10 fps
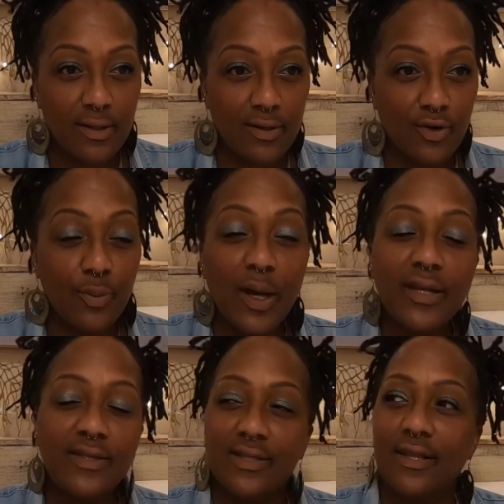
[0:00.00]
Groupon
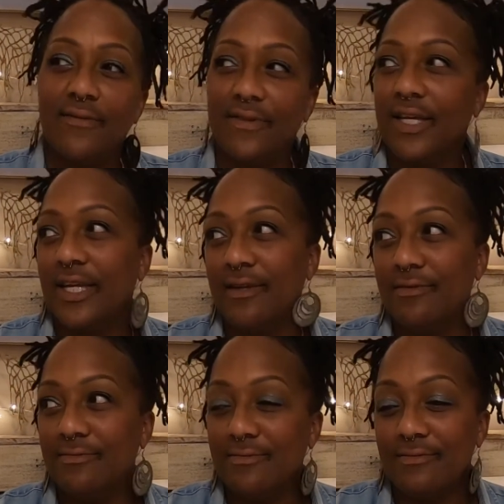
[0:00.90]
is lovely.
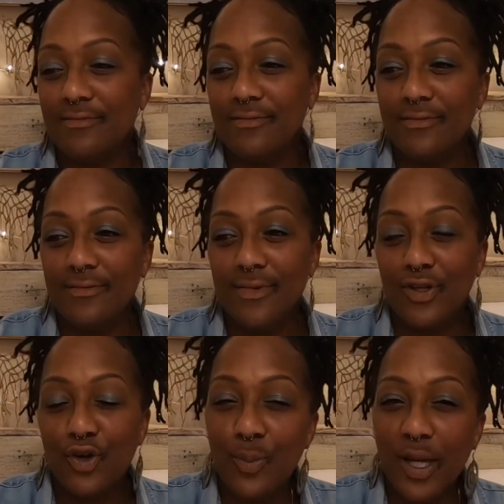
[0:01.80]

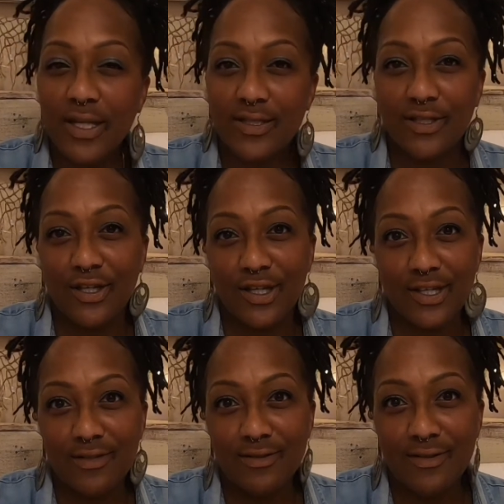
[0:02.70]
Groupon is good.
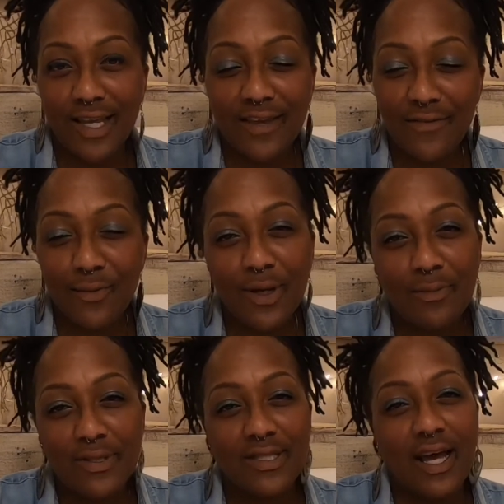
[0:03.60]
Like, if you want a
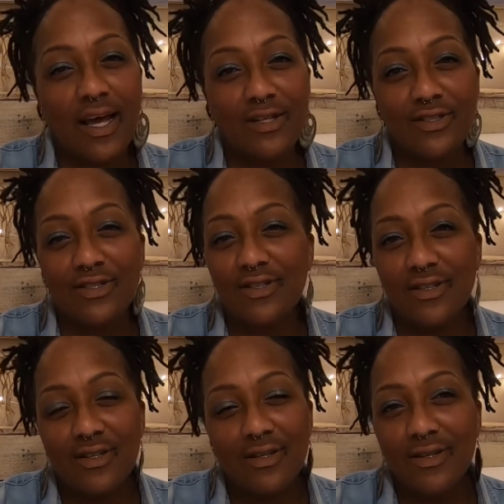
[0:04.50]
massage,
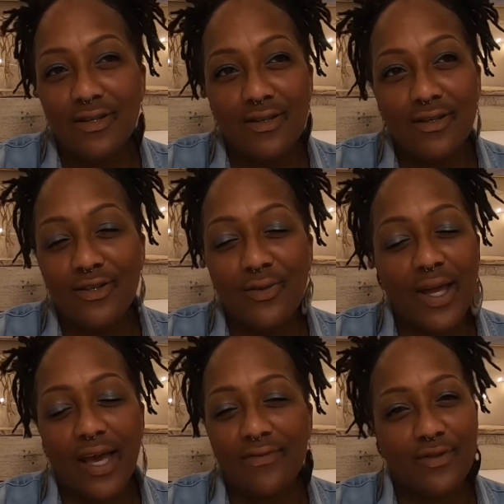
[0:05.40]
you
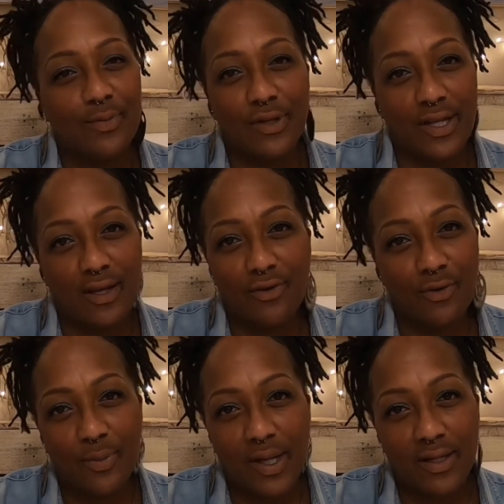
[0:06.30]
have to book it on
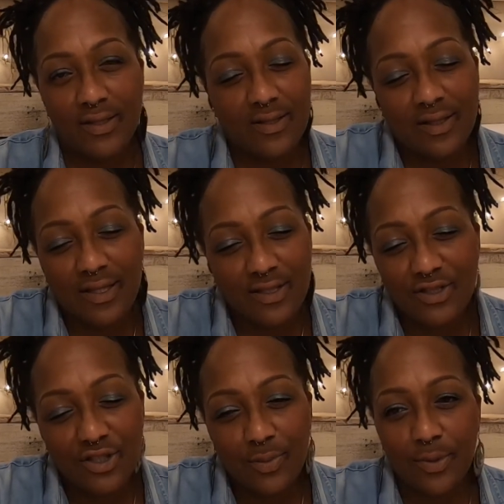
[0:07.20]
Groupon. It's
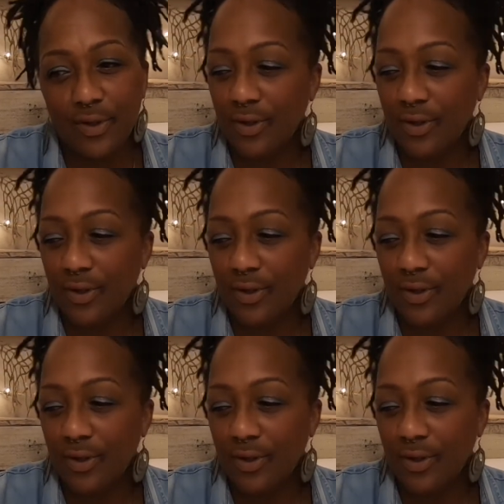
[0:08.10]
cheaper.